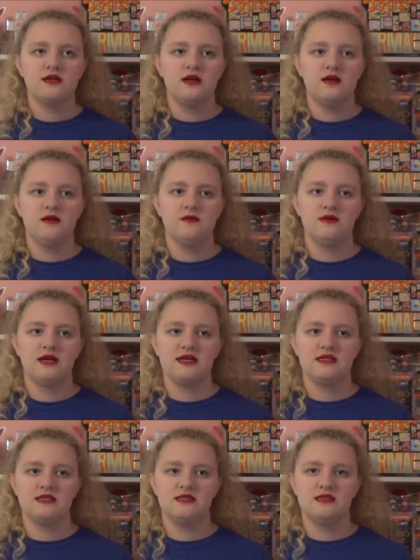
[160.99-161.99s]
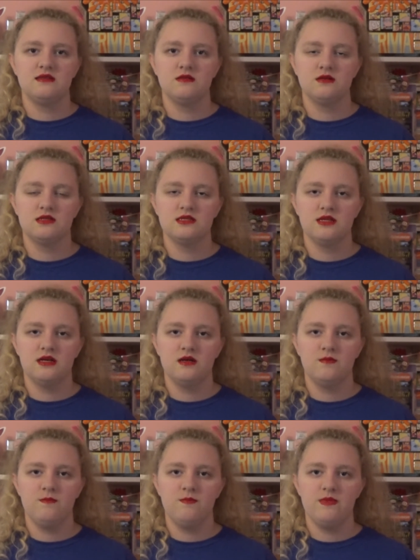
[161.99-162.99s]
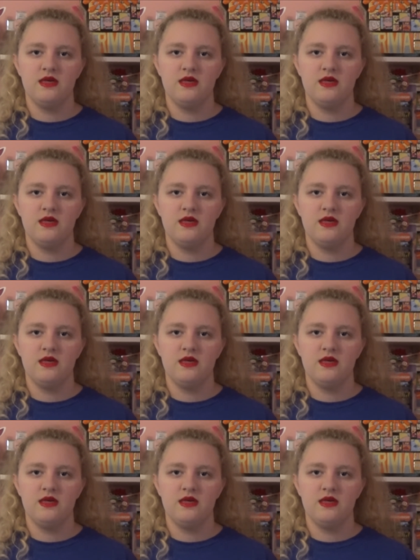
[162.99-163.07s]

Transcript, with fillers: Um, I looked it up